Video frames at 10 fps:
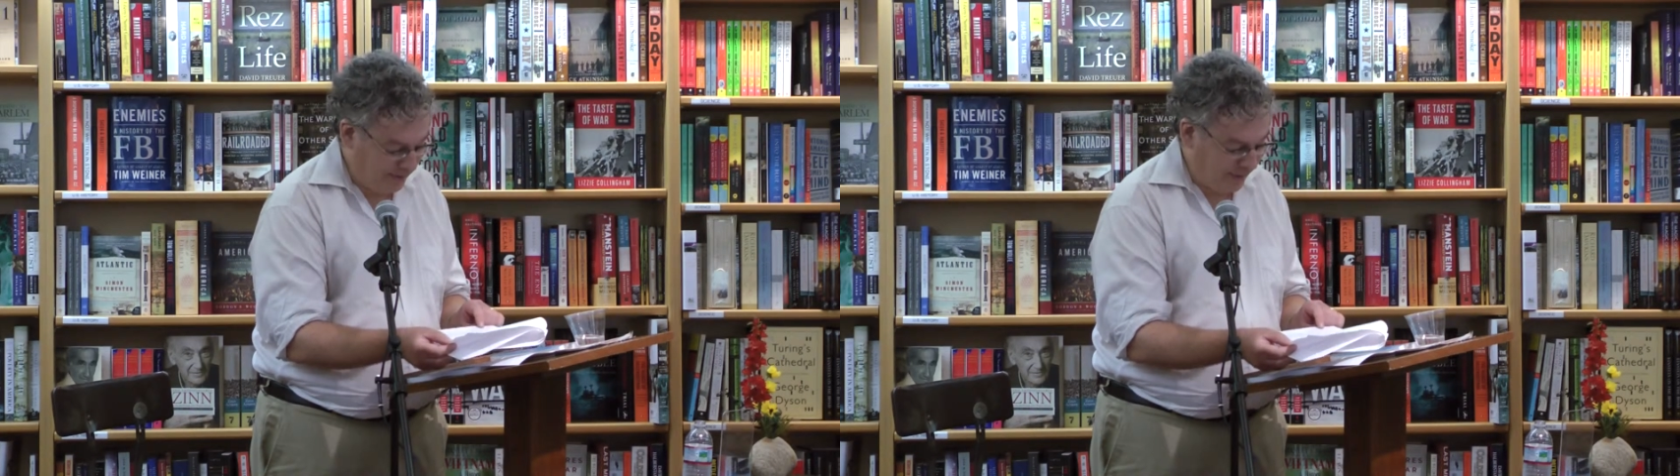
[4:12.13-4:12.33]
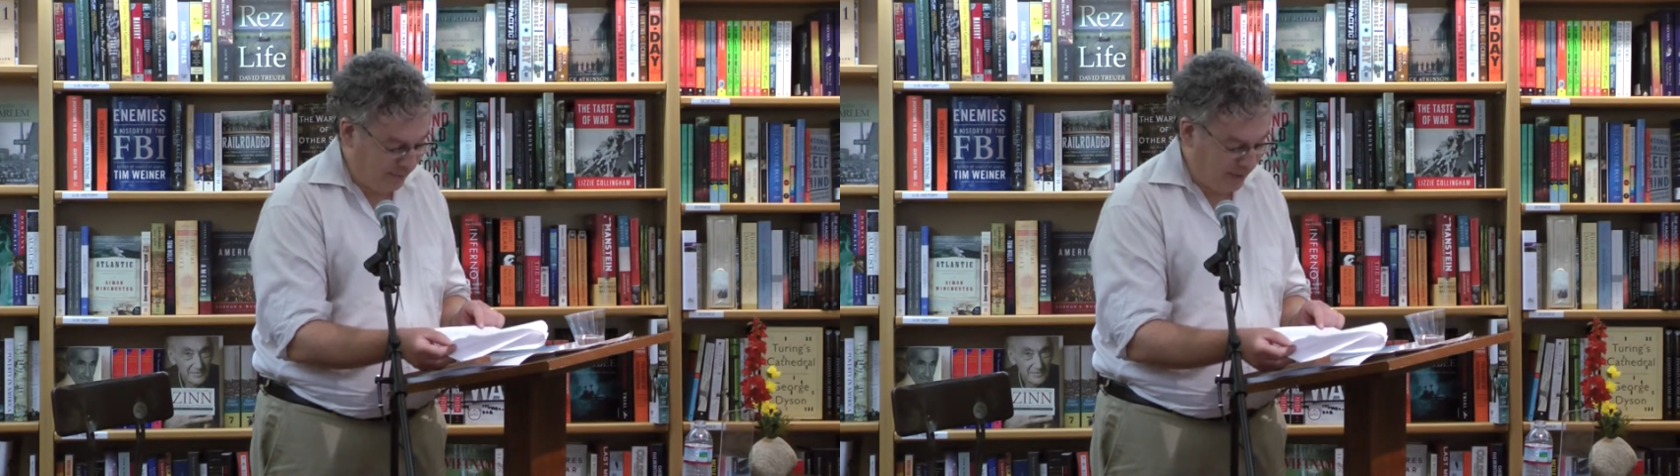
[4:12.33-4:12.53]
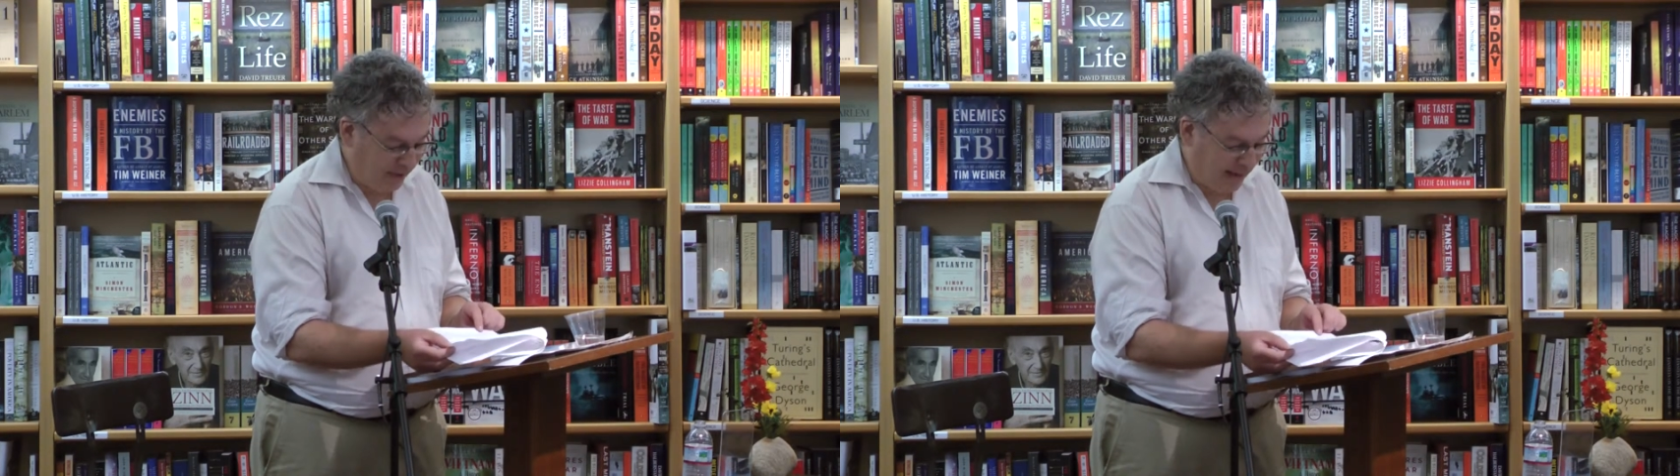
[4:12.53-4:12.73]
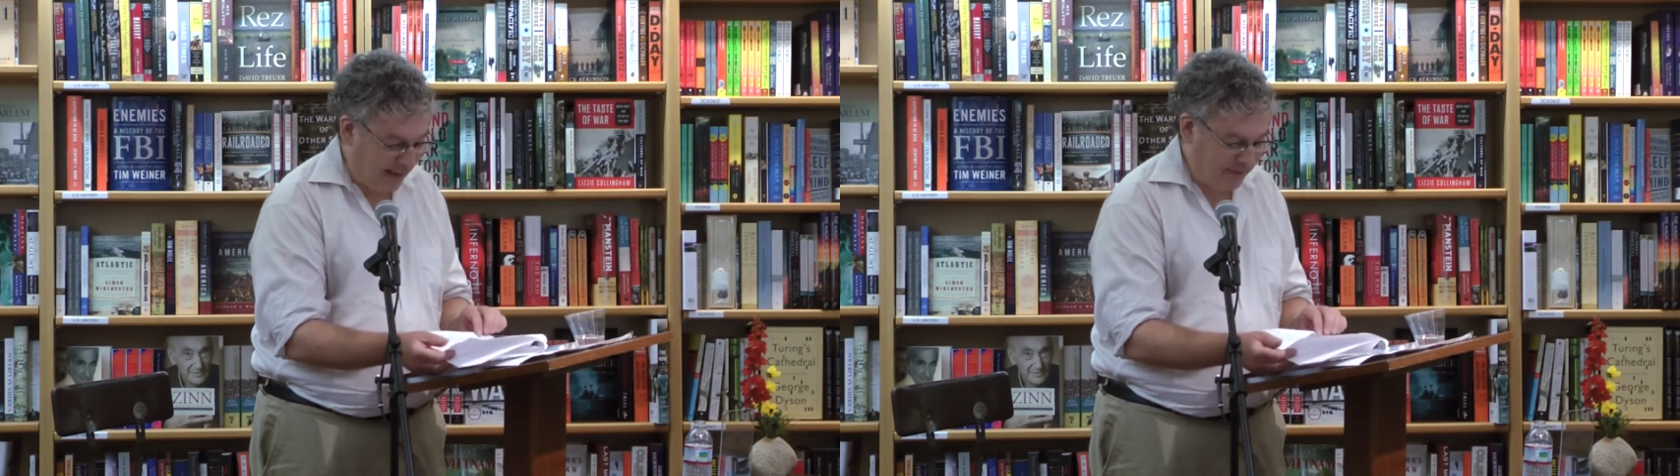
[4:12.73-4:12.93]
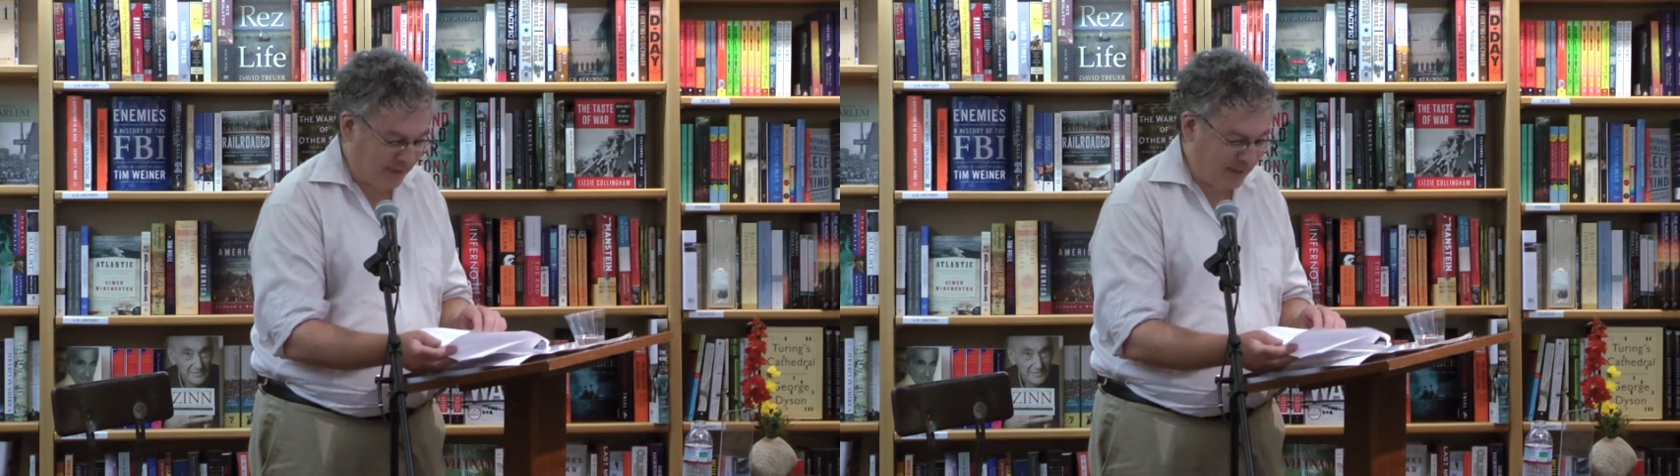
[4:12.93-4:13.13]
than it be
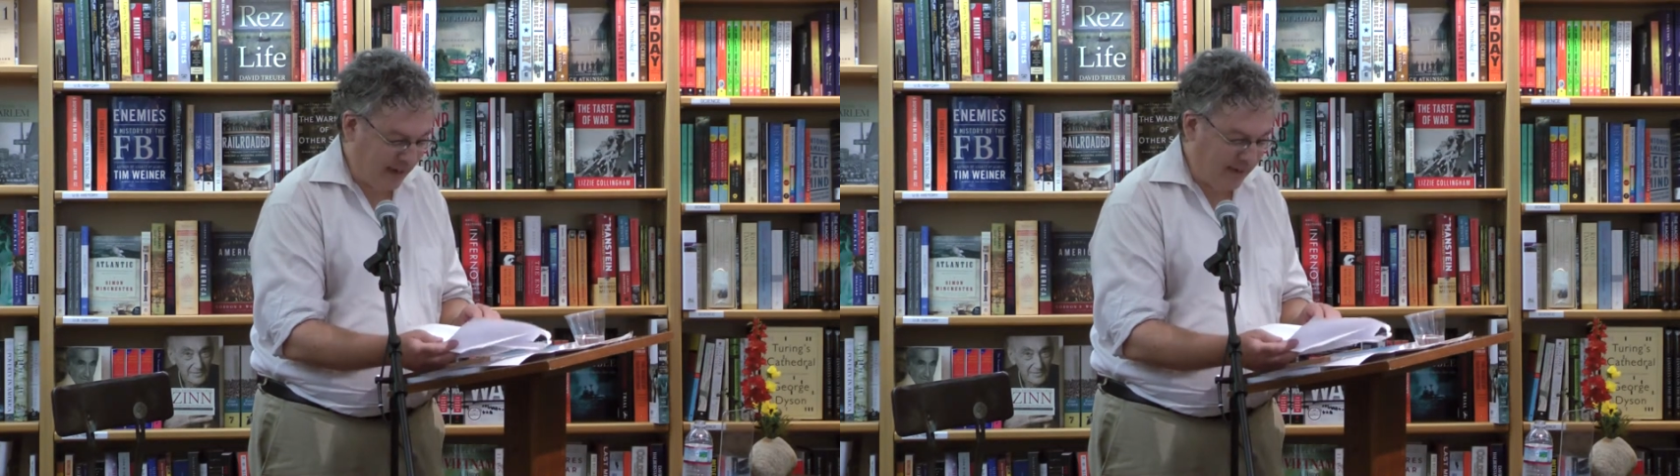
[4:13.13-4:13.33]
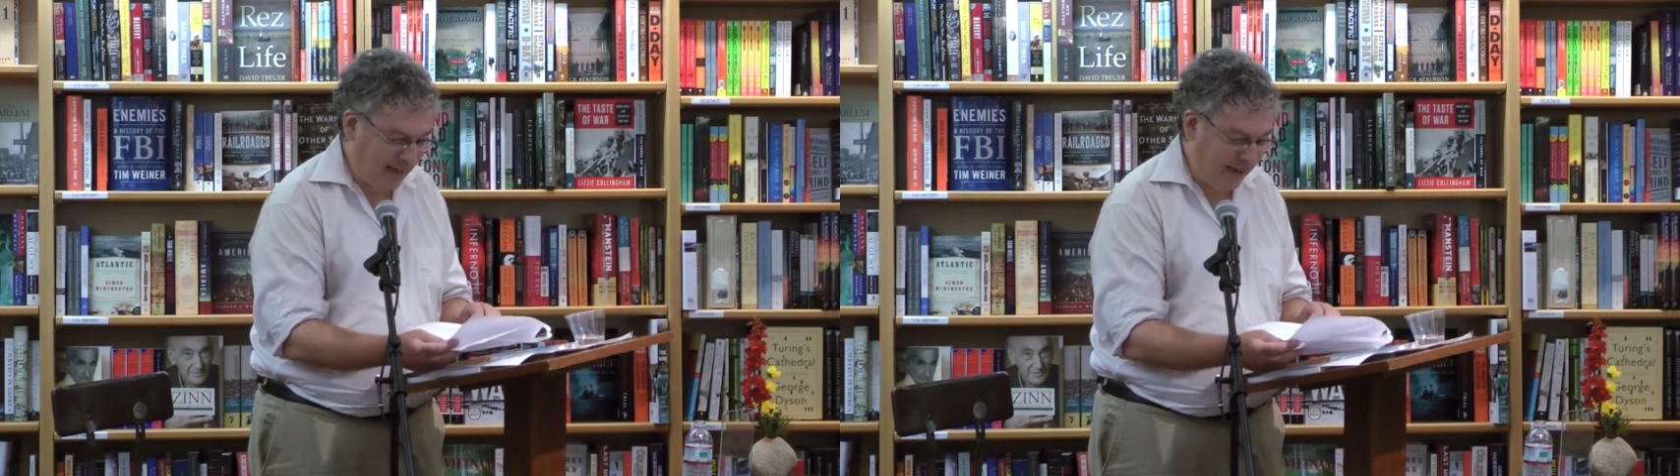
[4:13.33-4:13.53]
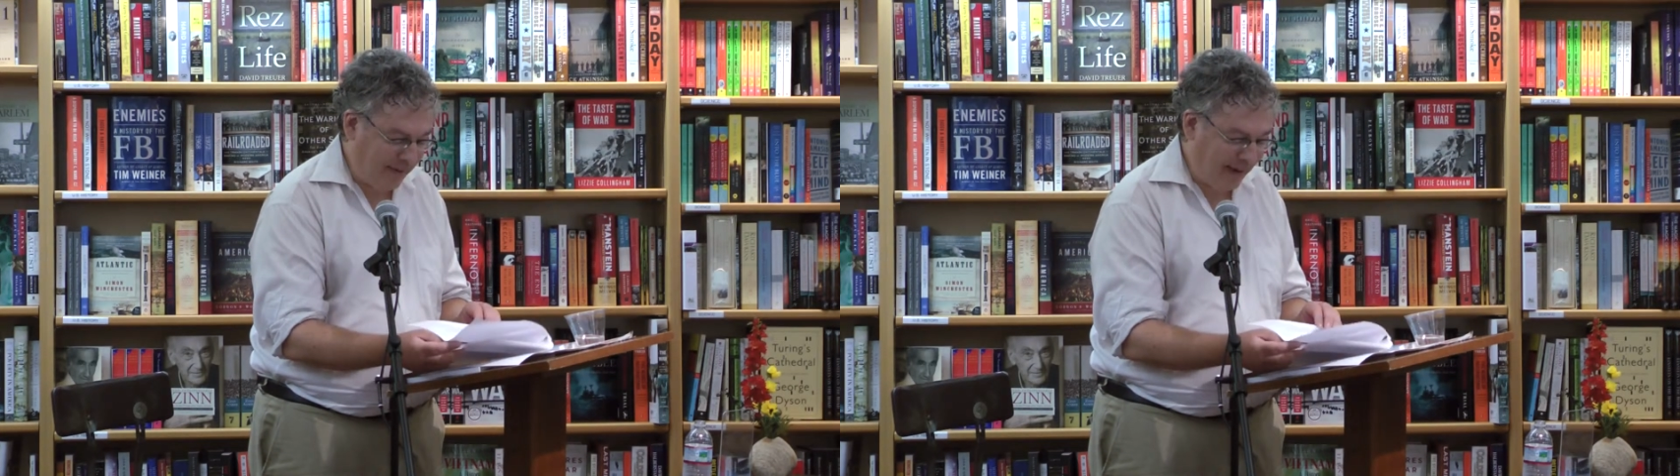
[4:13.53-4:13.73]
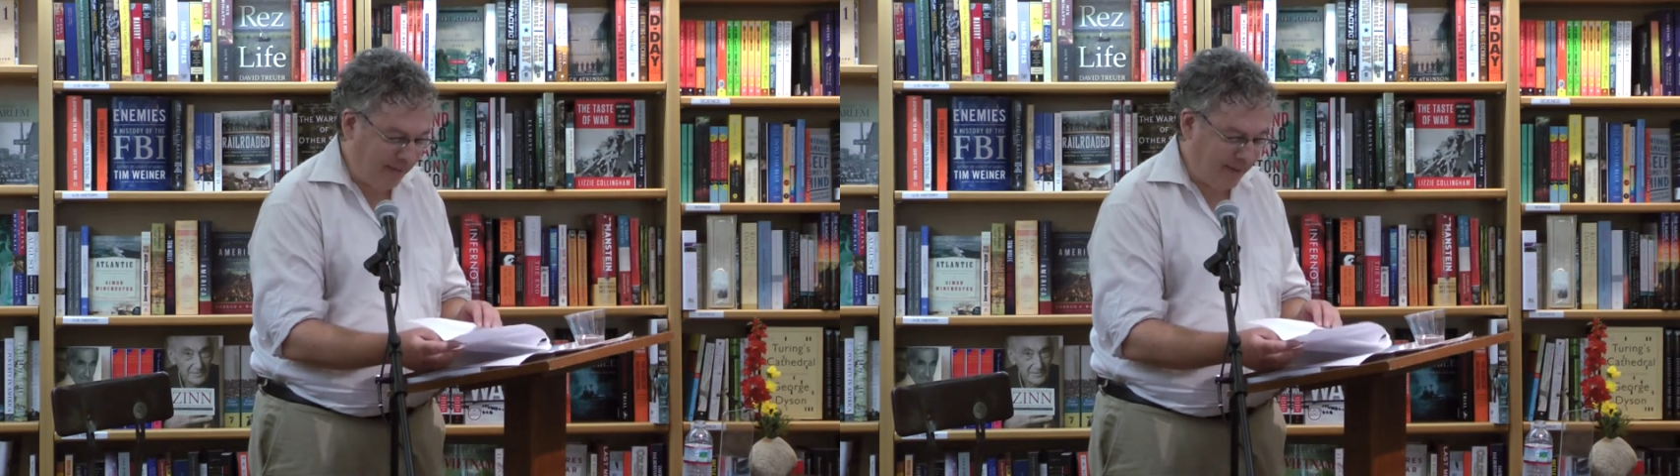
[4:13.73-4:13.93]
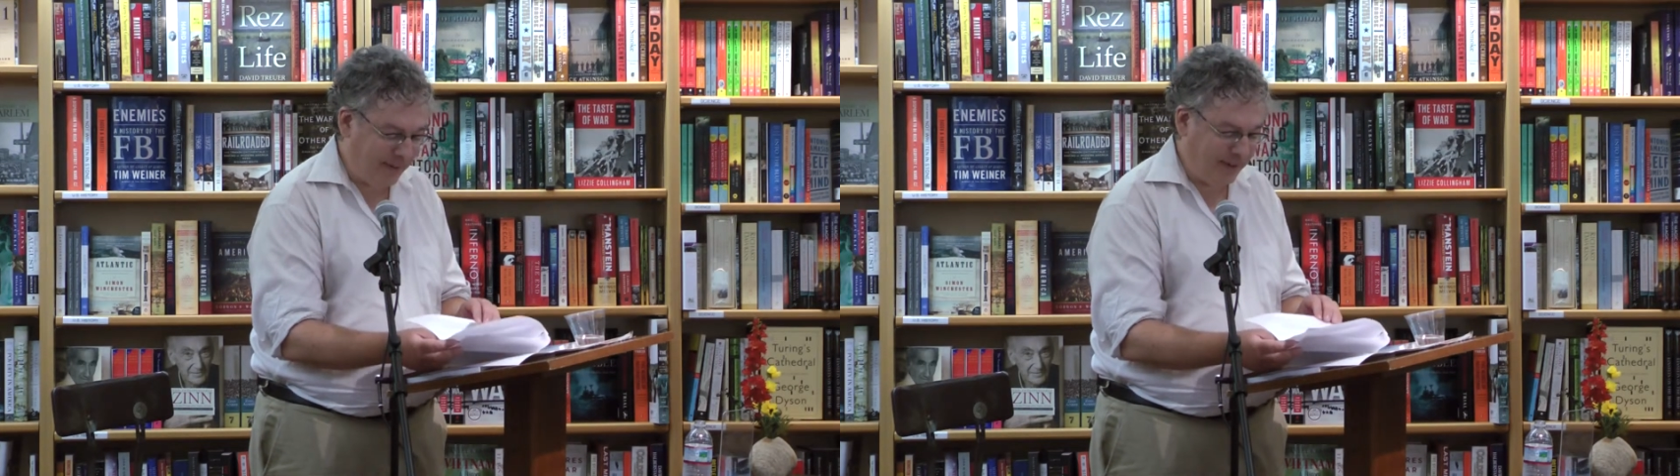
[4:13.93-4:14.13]
allowed to tear down
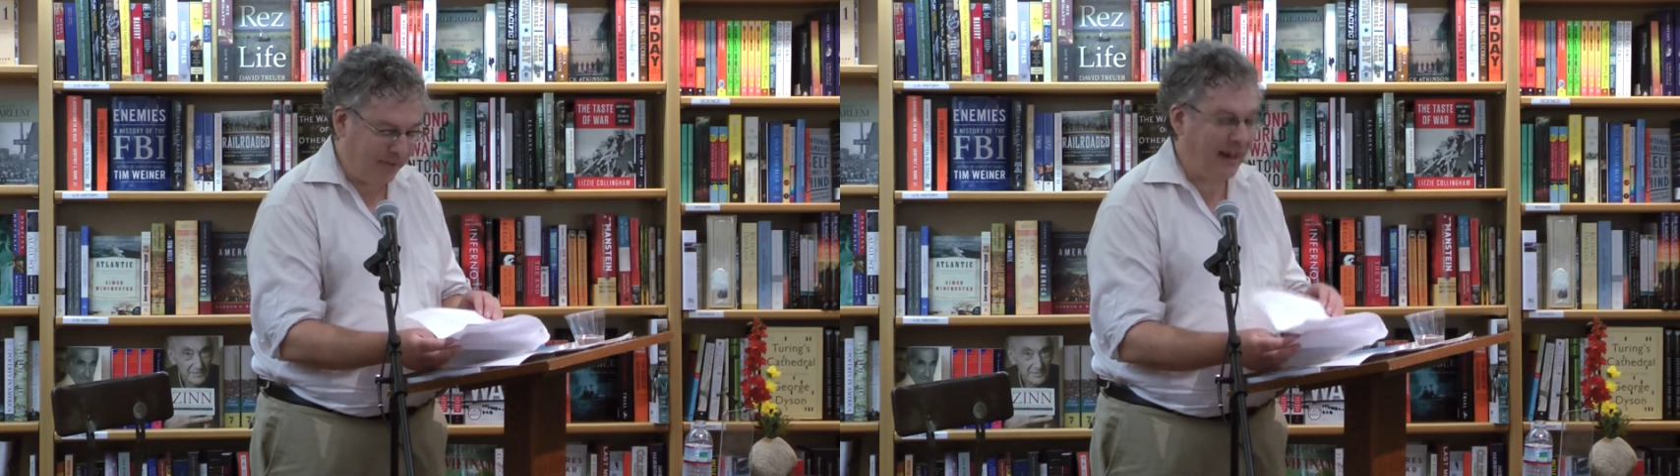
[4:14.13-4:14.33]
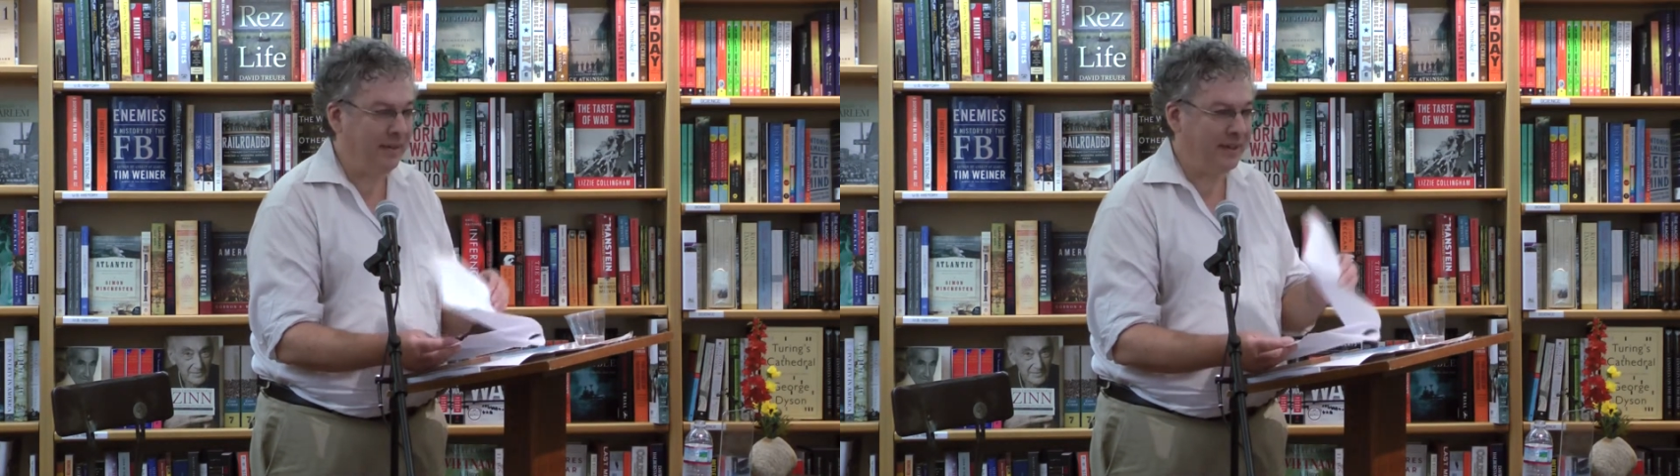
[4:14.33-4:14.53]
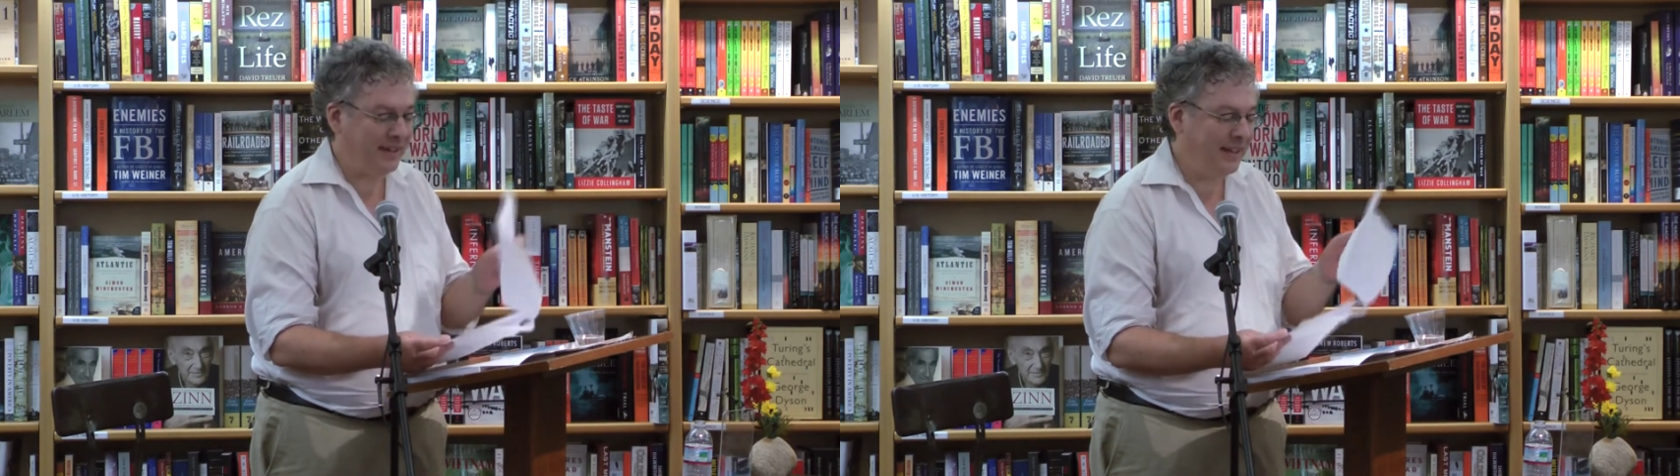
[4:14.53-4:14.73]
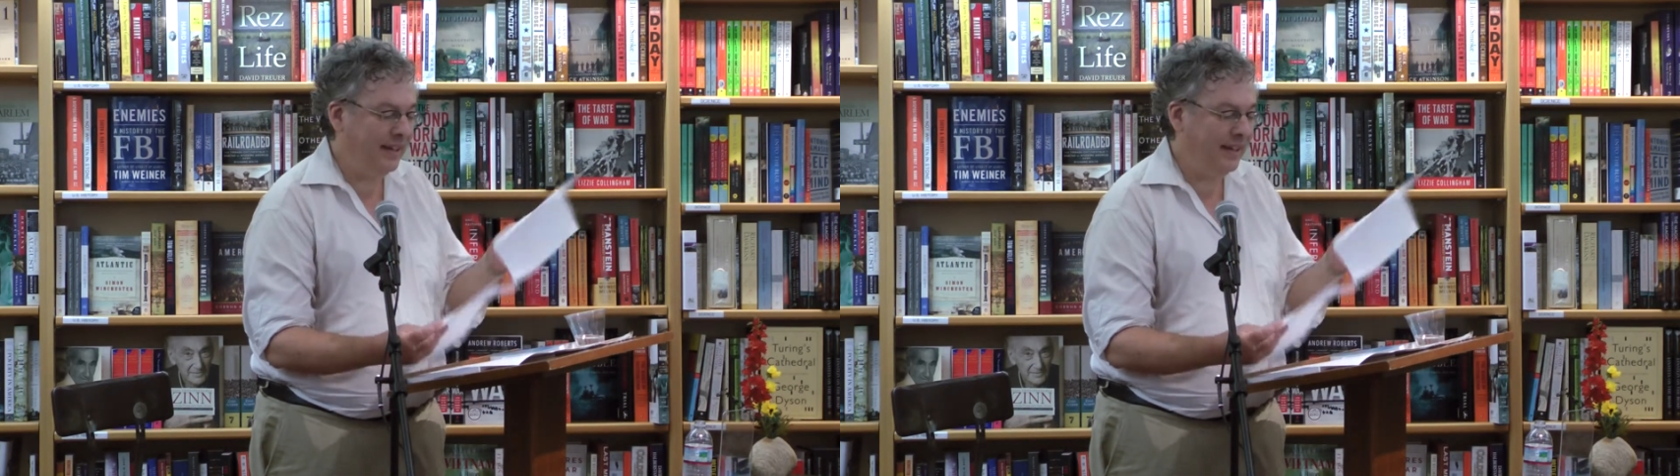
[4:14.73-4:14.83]
everything around it